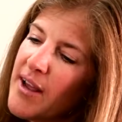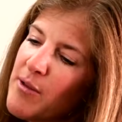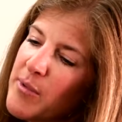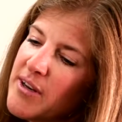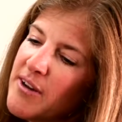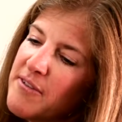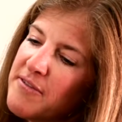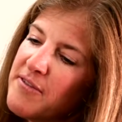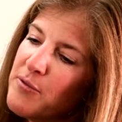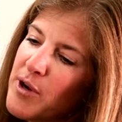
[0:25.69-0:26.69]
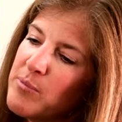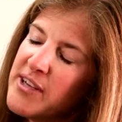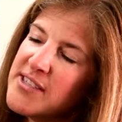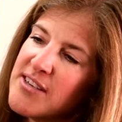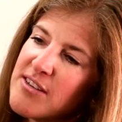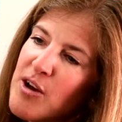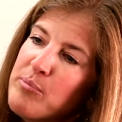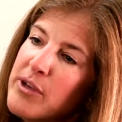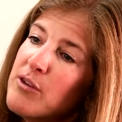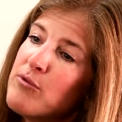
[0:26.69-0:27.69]
element of red blood cells called
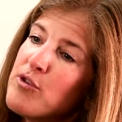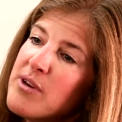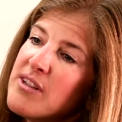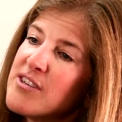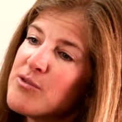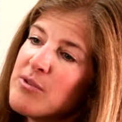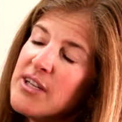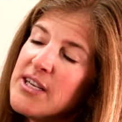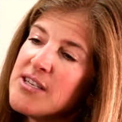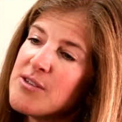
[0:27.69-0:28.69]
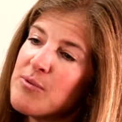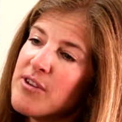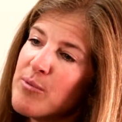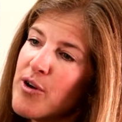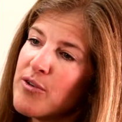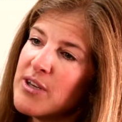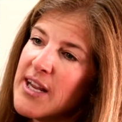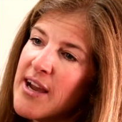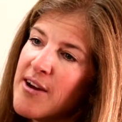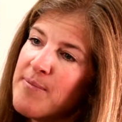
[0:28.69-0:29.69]
bilirubin that's released when they're broken
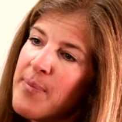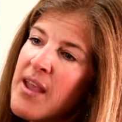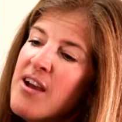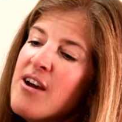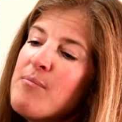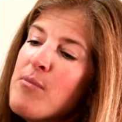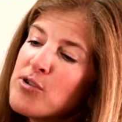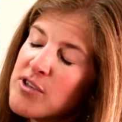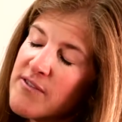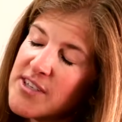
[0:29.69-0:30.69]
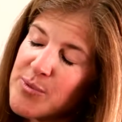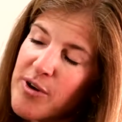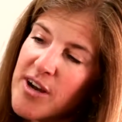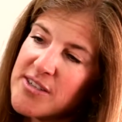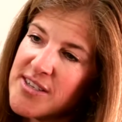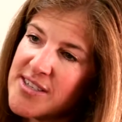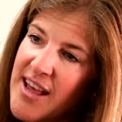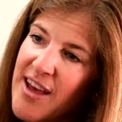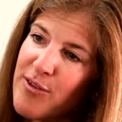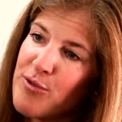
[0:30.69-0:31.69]
down. Most of us process
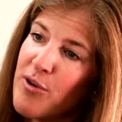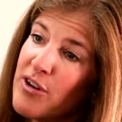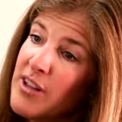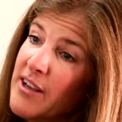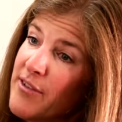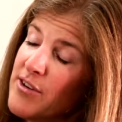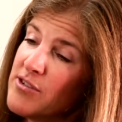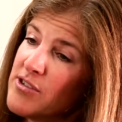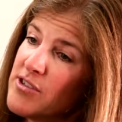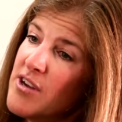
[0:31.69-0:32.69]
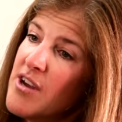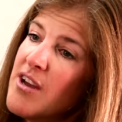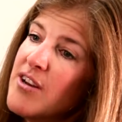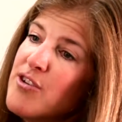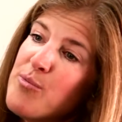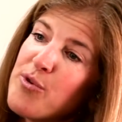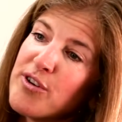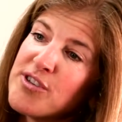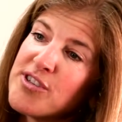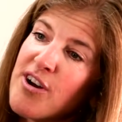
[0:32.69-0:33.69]
that through our livers.
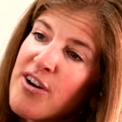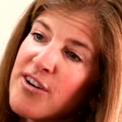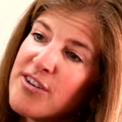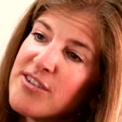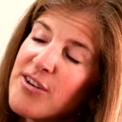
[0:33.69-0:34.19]
Newborns aren't